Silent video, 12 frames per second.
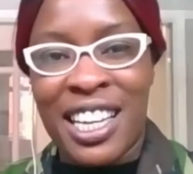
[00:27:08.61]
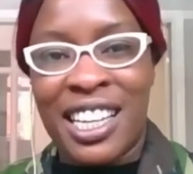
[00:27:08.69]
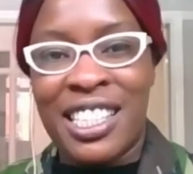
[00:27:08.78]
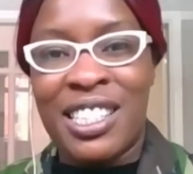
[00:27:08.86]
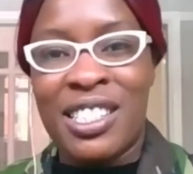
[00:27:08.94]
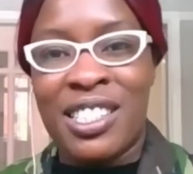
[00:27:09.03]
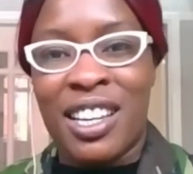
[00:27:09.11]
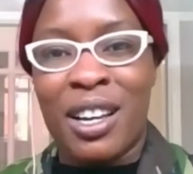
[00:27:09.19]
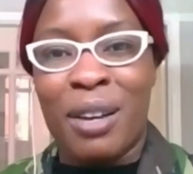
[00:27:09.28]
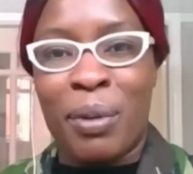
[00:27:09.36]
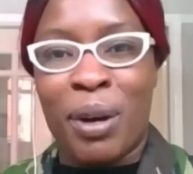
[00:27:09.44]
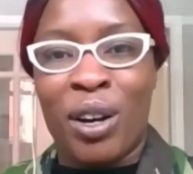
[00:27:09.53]
And
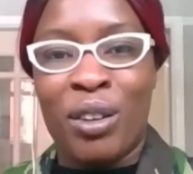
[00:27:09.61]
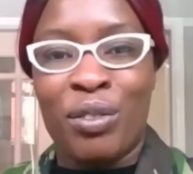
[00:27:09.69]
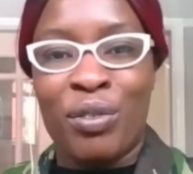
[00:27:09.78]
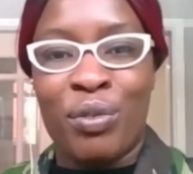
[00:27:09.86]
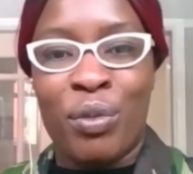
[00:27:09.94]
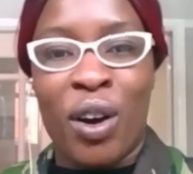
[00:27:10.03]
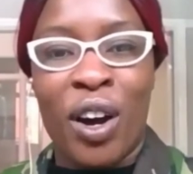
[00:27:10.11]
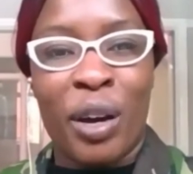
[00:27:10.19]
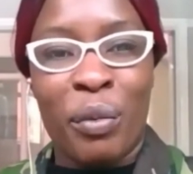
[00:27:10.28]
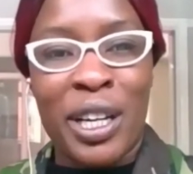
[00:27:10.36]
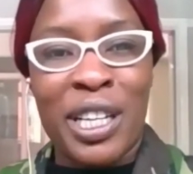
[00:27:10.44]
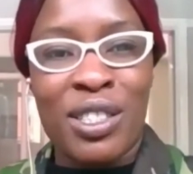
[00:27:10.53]
part of why
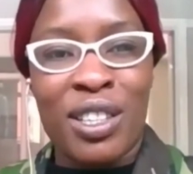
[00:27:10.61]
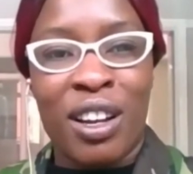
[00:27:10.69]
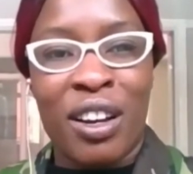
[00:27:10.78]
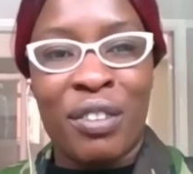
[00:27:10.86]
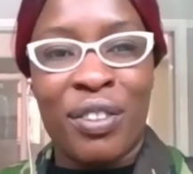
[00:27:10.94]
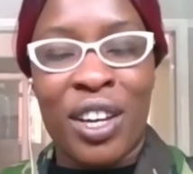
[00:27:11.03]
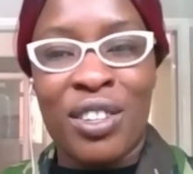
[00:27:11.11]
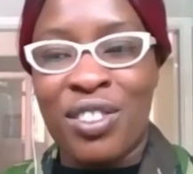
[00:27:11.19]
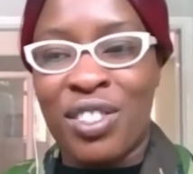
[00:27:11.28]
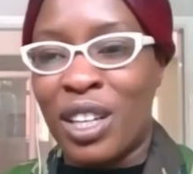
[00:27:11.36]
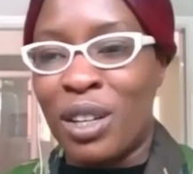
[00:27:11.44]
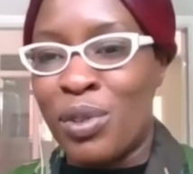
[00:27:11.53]
I went into life
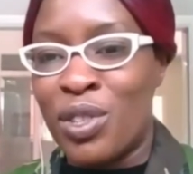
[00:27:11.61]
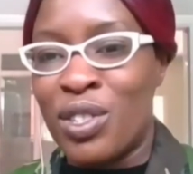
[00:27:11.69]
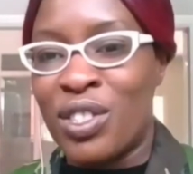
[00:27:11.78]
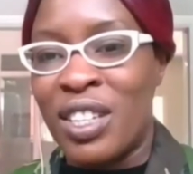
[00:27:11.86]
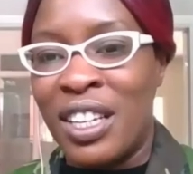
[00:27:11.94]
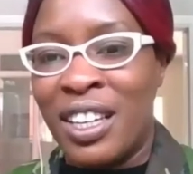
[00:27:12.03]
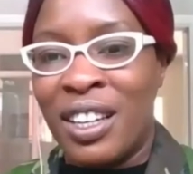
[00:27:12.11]
coaching was